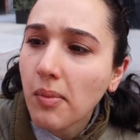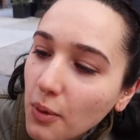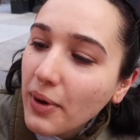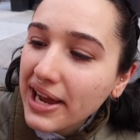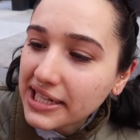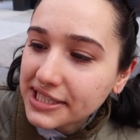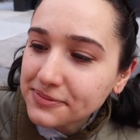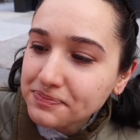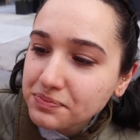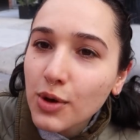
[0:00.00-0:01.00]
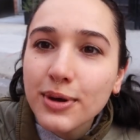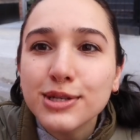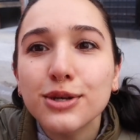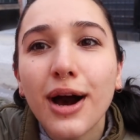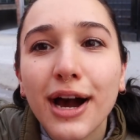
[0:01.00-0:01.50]
Wait,
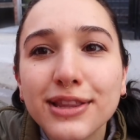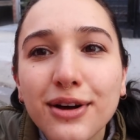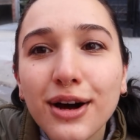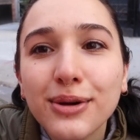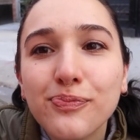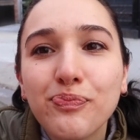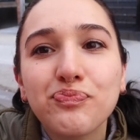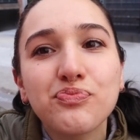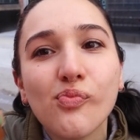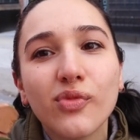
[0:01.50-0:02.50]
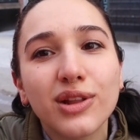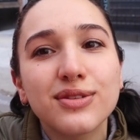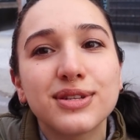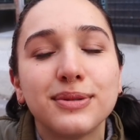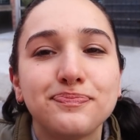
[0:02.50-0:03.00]
okay, so I thought
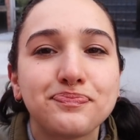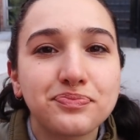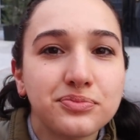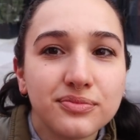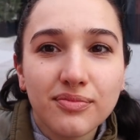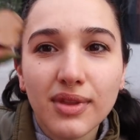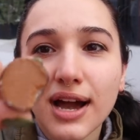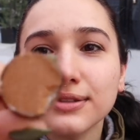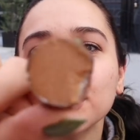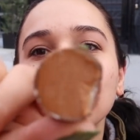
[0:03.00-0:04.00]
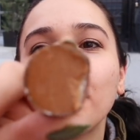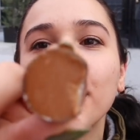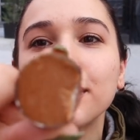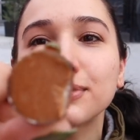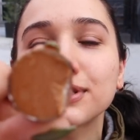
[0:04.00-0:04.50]
the
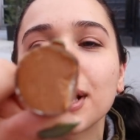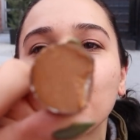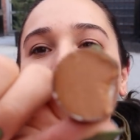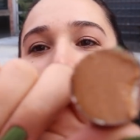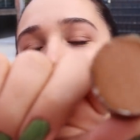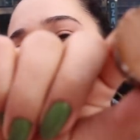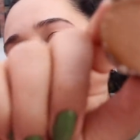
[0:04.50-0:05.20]
bottom just like wasn't